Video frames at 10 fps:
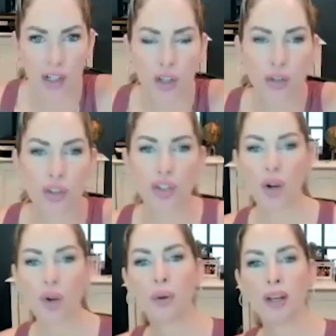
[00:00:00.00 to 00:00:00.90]
you're
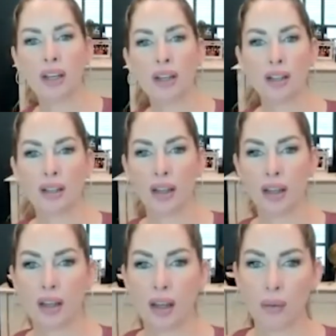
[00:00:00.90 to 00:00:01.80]
showing,
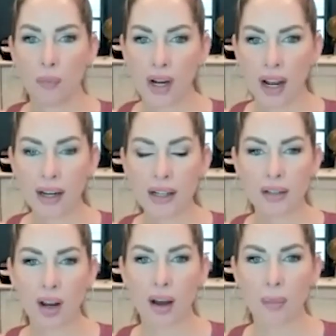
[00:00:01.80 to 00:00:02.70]
like, when I
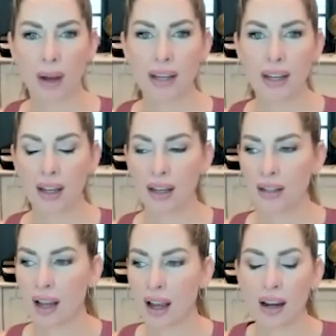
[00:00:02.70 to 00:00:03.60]
taught my
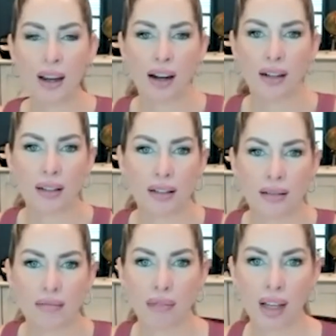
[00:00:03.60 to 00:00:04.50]
kids, I
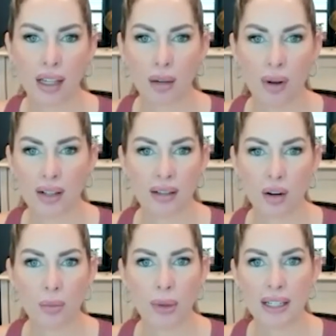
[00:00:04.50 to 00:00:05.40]
acted like it was
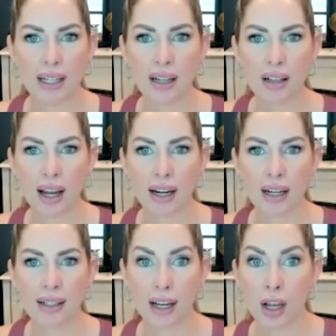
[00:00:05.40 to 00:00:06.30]
no big deal. I
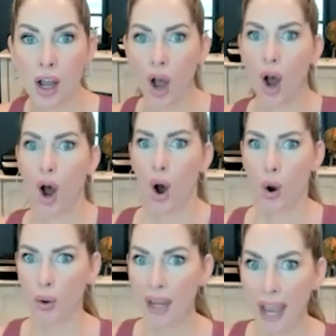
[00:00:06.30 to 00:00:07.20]
didn't say,
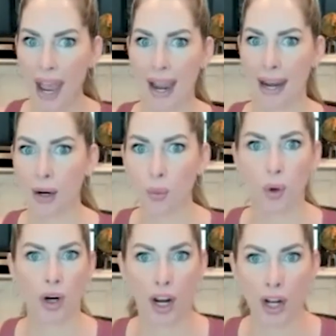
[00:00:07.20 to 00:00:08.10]
okay,
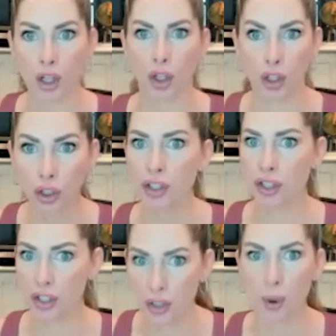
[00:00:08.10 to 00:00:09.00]
we're going to learn
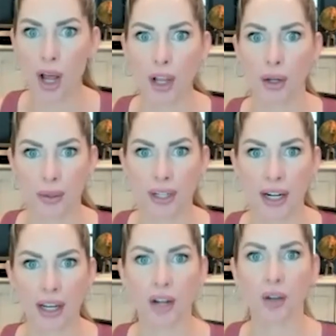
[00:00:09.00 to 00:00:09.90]
to swallow
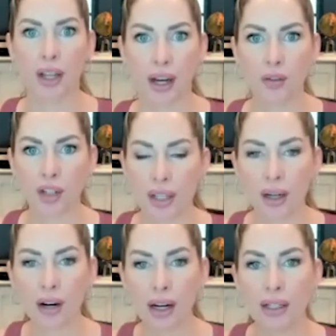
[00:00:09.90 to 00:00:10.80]
today. Like I was just
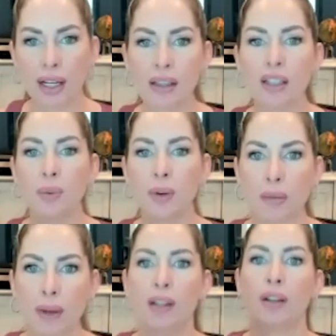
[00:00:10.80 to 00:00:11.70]
like, all right, take this, put it in the
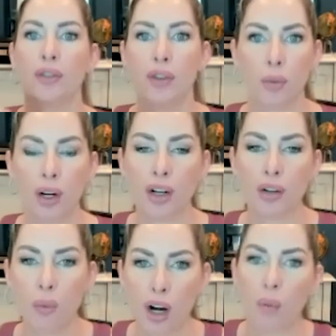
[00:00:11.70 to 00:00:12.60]
back of your throat. We're going to
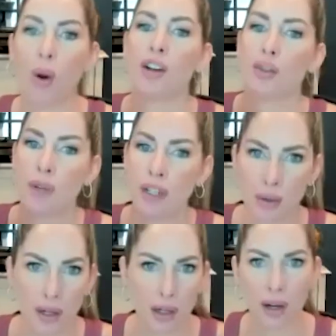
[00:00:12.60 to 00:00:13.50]
do water. Watch me
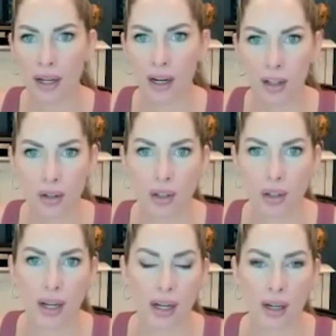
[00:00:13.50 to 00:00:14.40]
do it. Okay. Now you
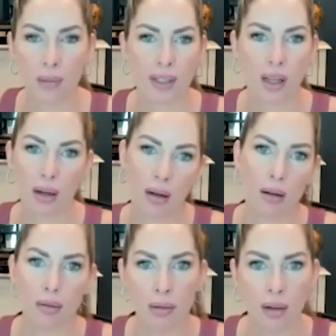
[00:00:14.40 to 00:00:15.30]
do it. And it was like,
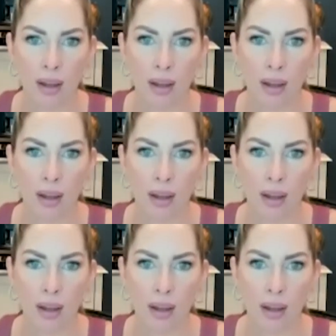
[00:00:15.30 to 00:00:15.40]
oh,